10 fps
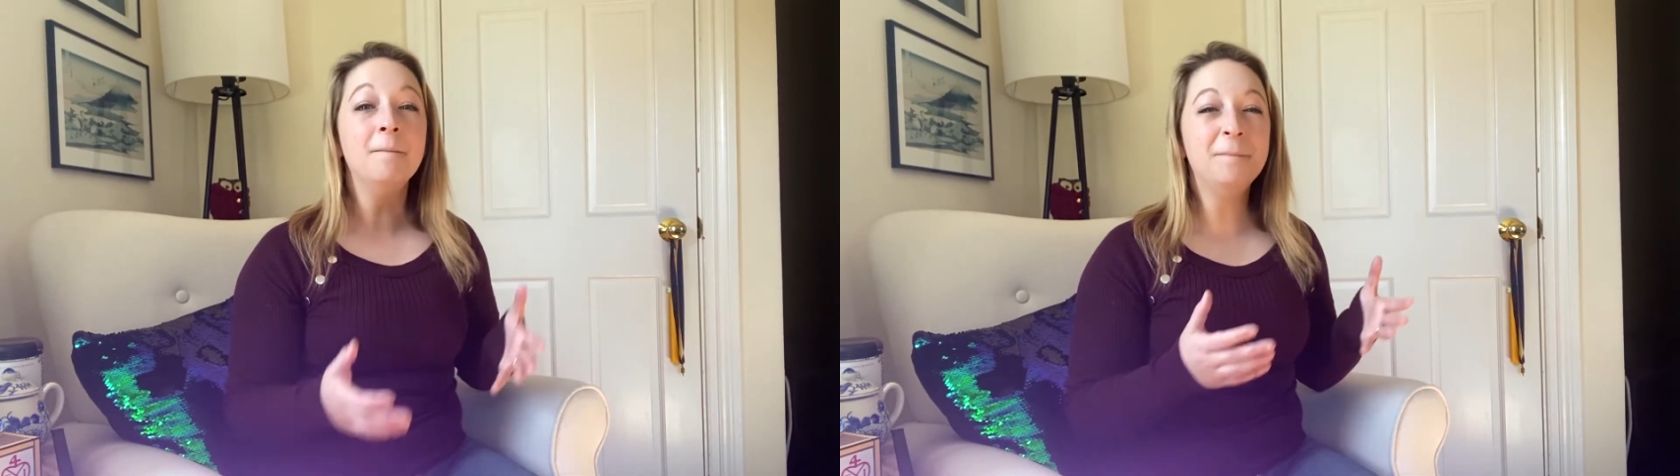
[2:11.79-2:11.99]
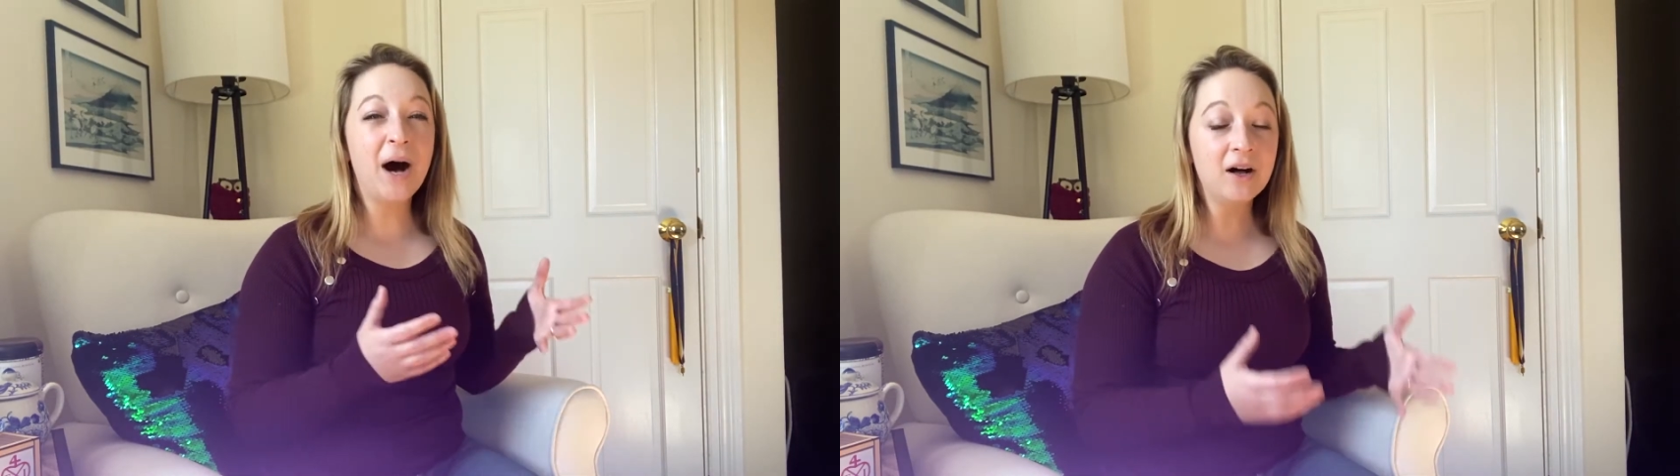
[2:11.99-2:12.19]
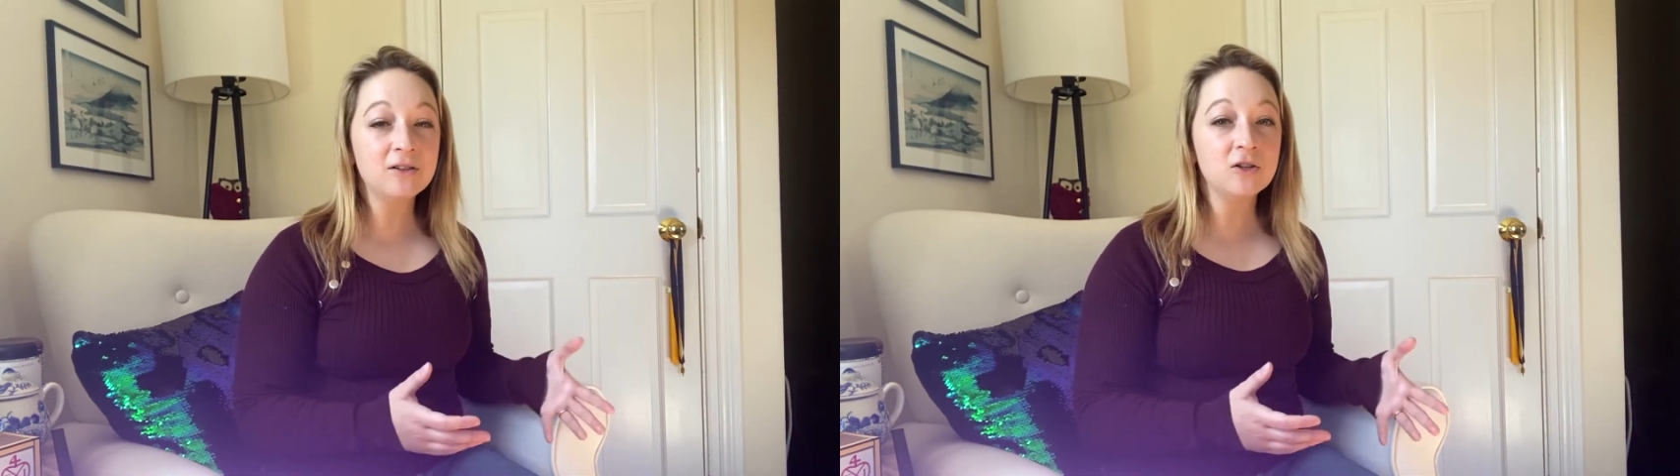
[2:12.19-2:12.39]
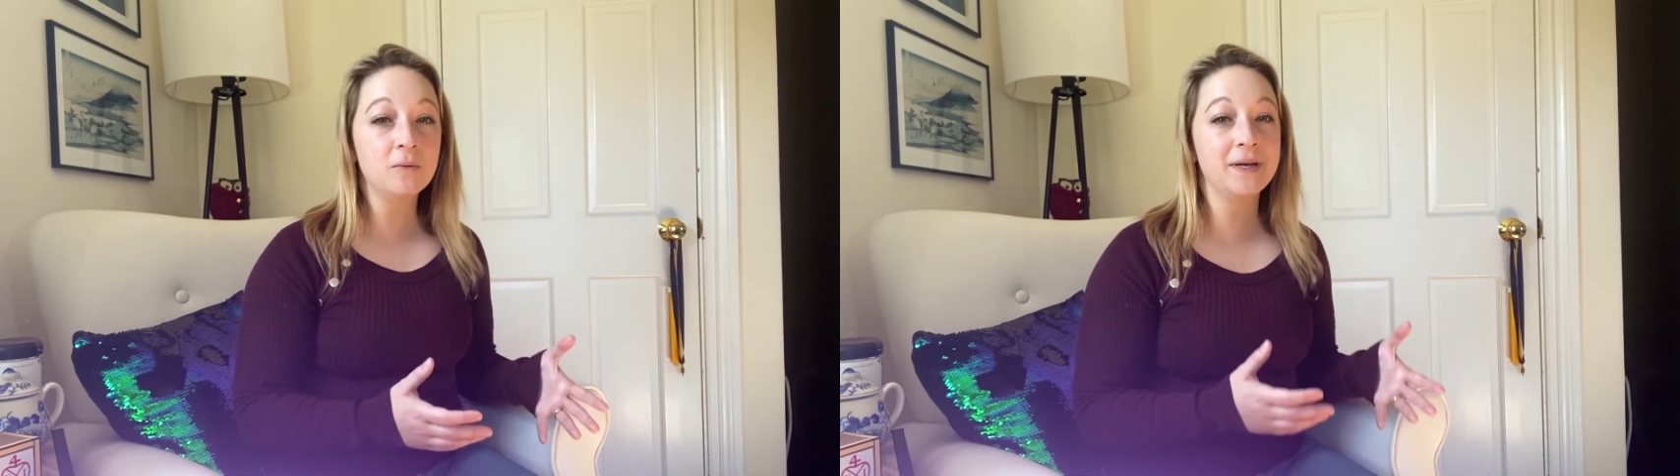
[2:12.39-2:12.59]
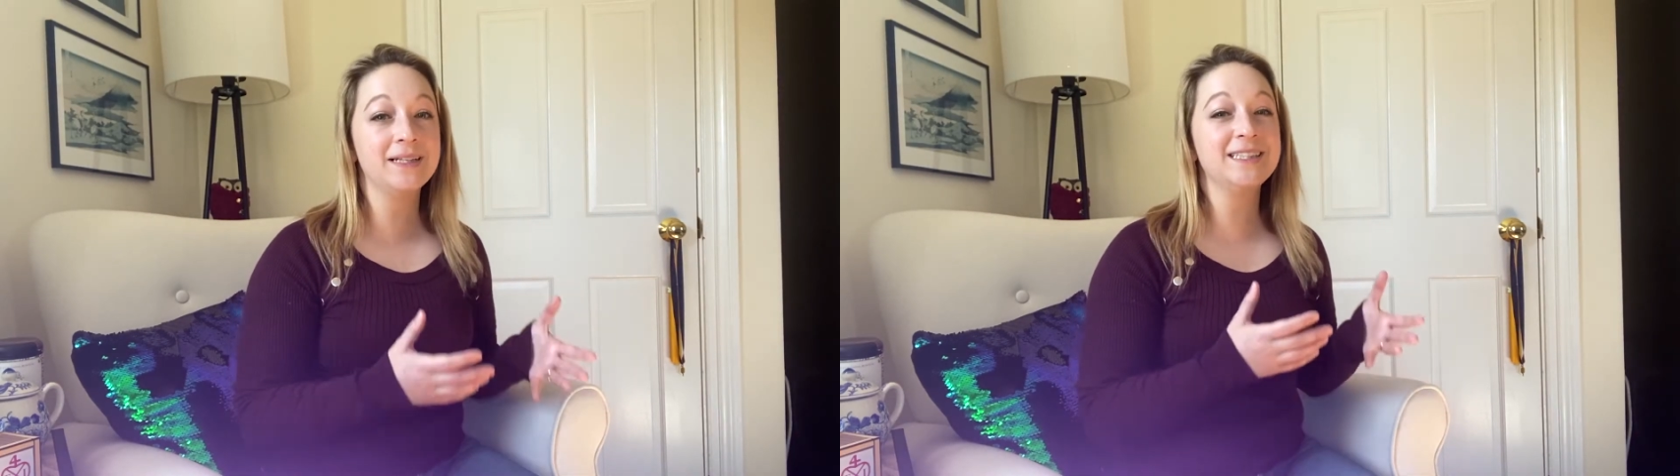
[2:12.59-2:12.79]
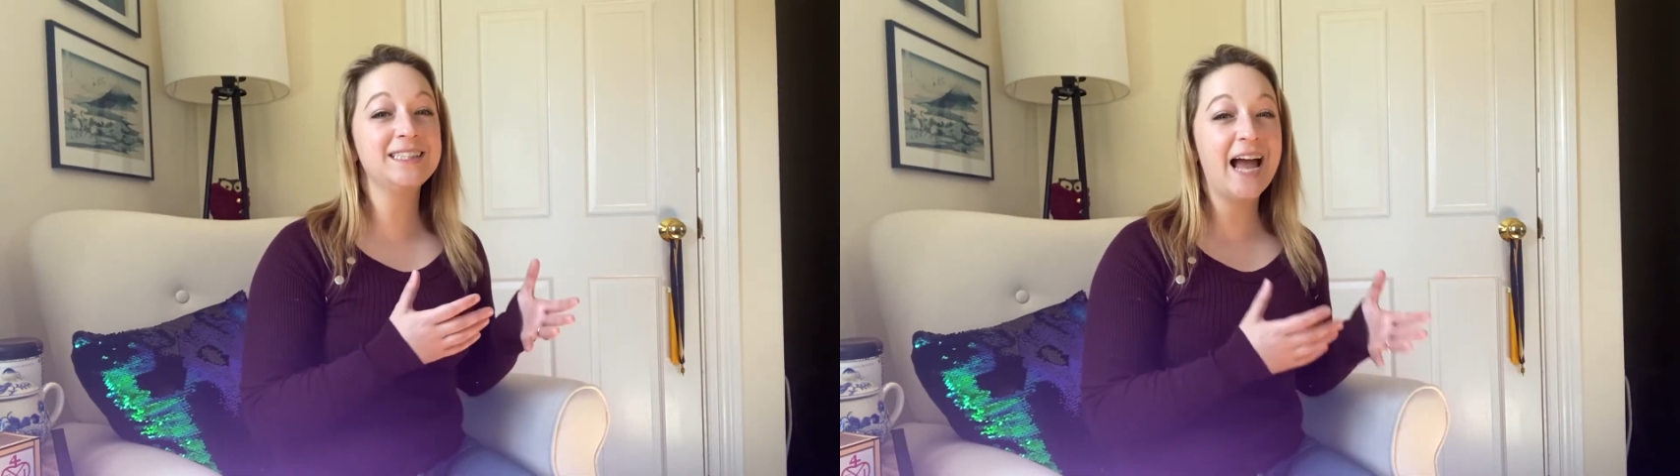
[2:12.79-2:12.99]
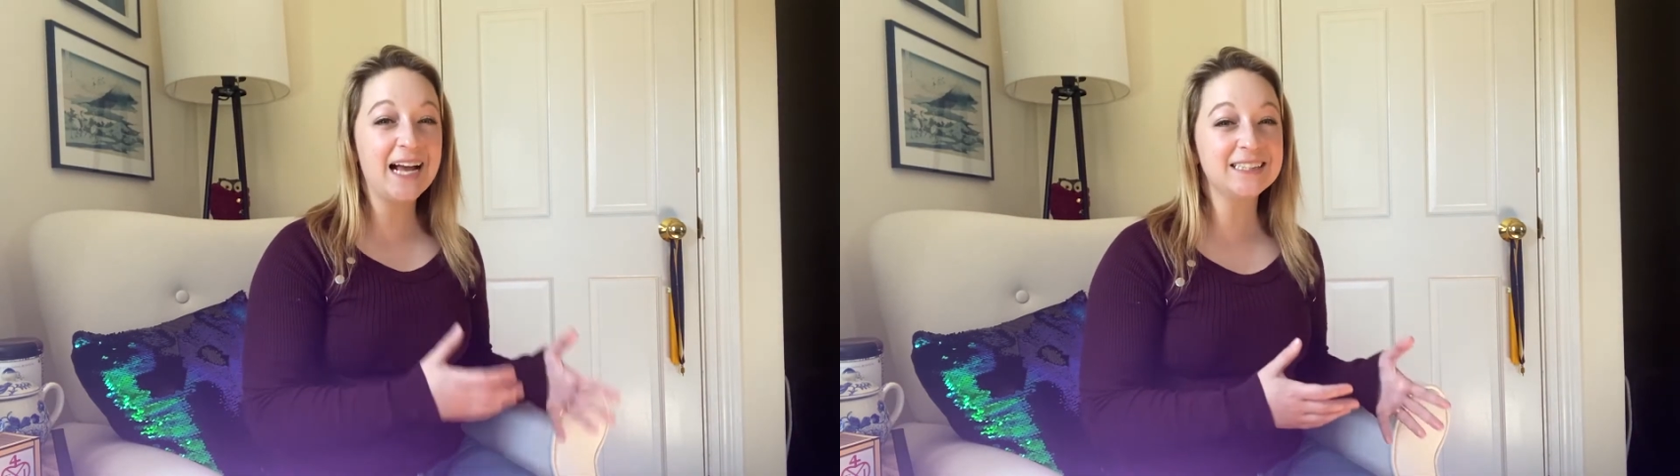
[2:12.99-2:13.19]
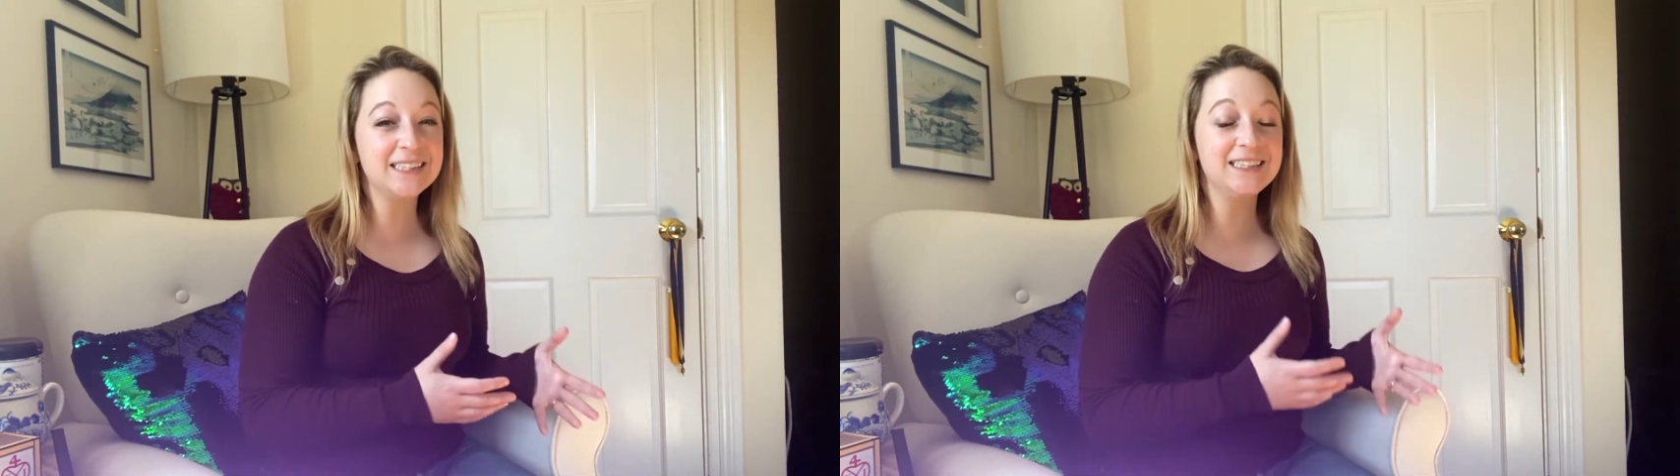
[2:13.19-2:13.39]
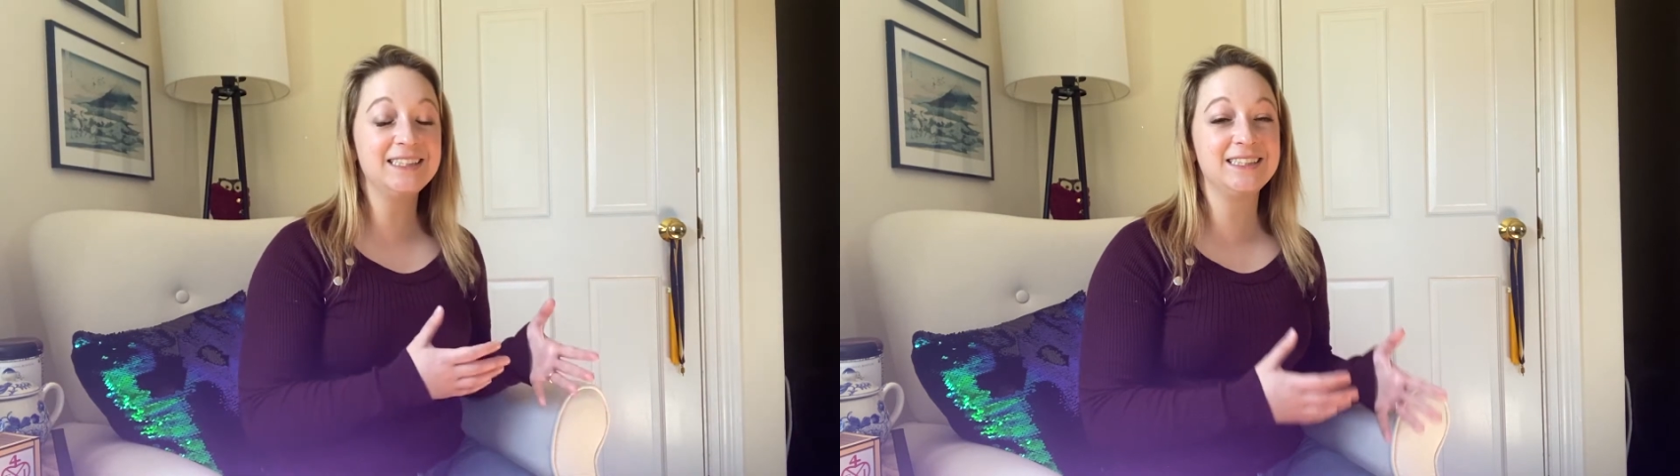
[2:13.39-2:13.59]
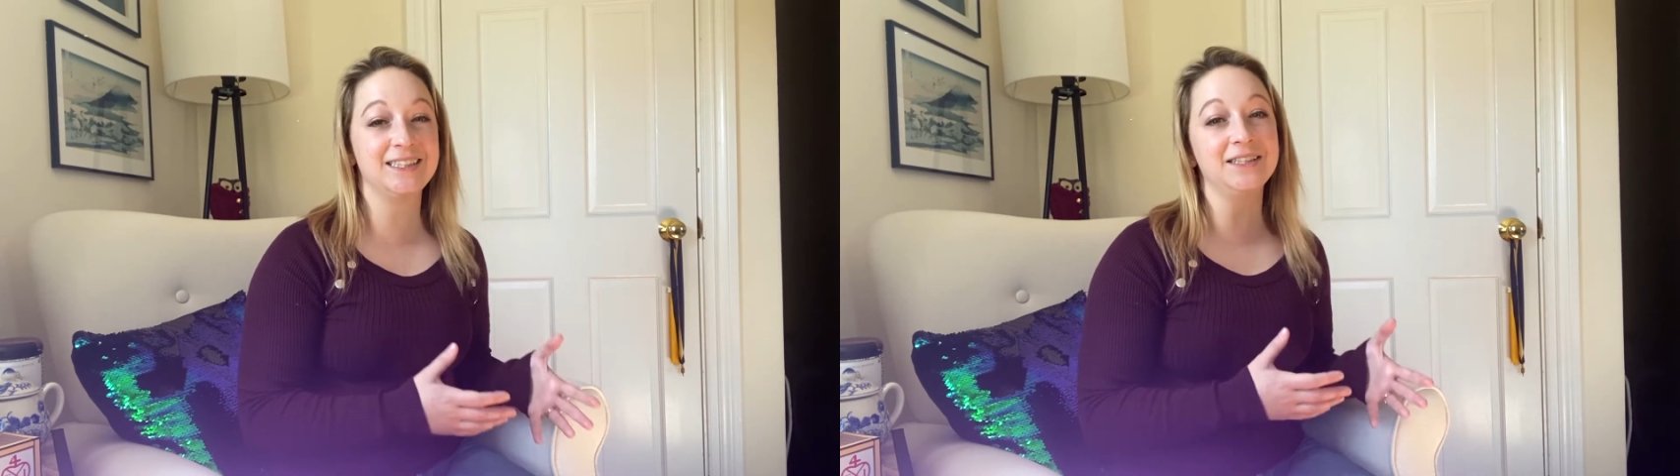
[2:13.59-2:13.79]
Parliament technically
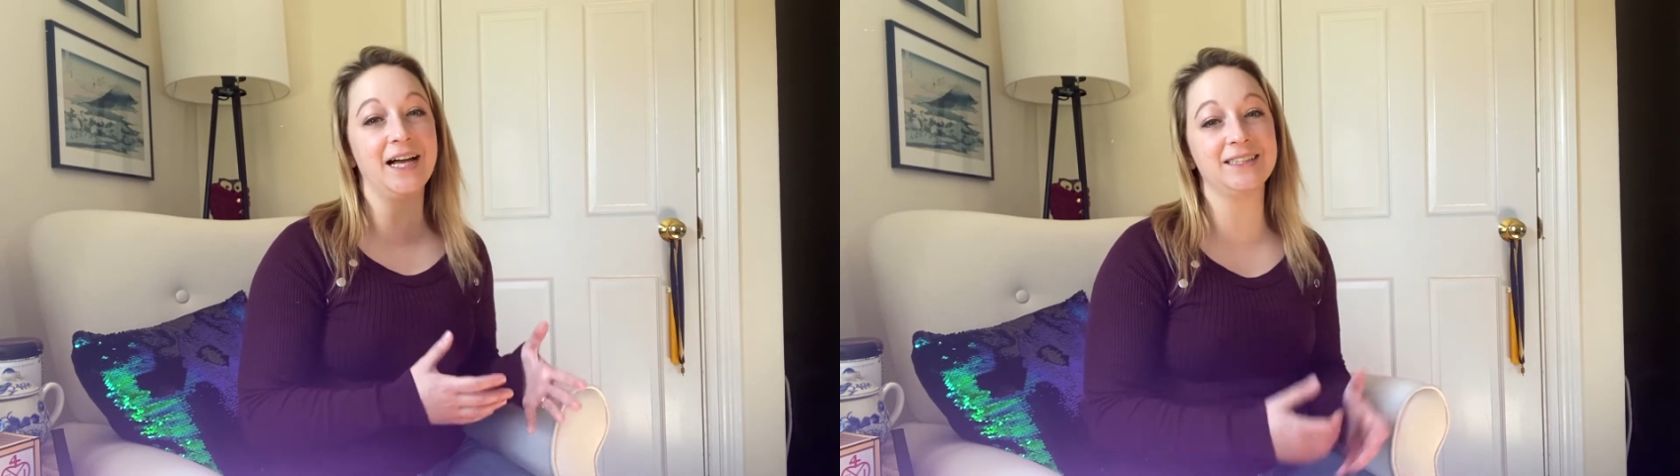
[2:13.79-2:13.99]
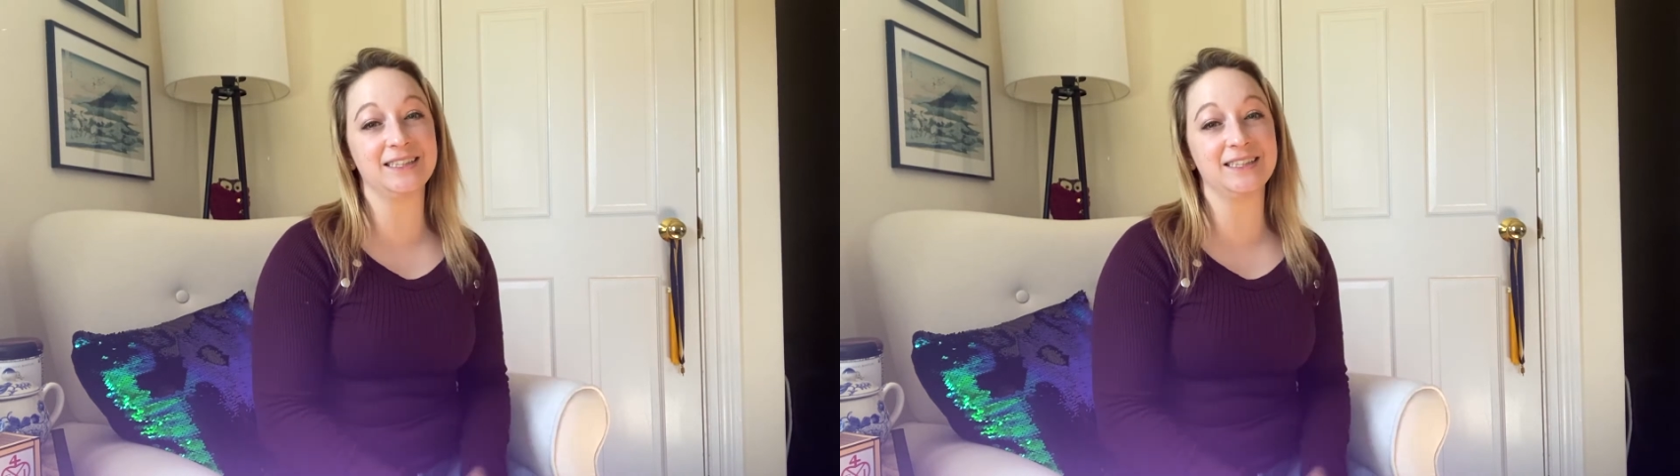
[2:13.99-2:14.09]
still has